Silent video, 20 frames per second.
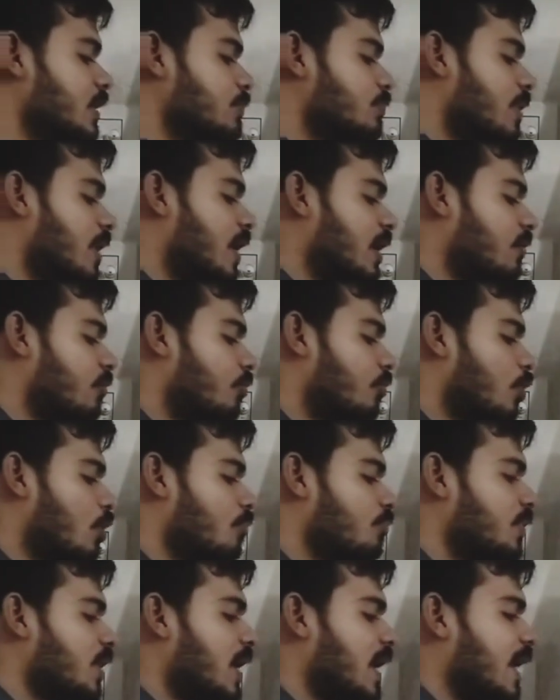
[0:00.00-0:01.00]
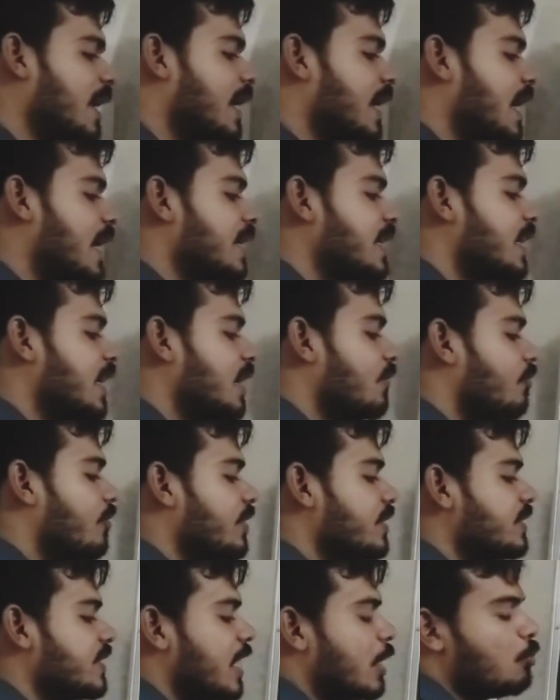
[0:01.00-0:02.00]
made from the algae and
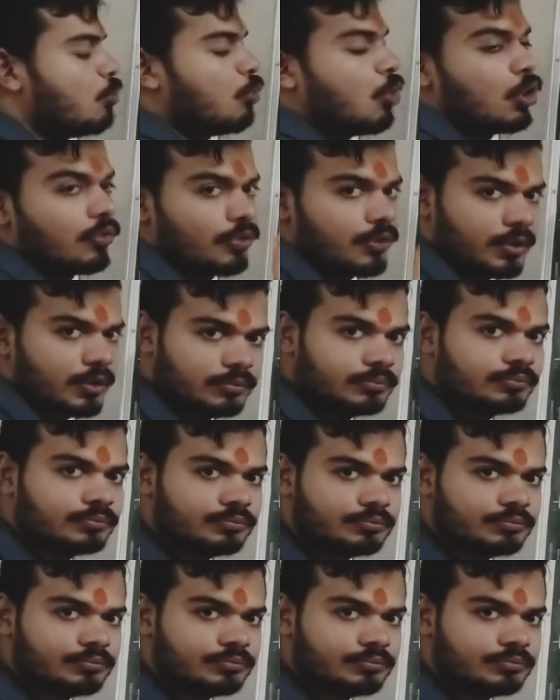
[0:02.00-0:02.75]
fungi both.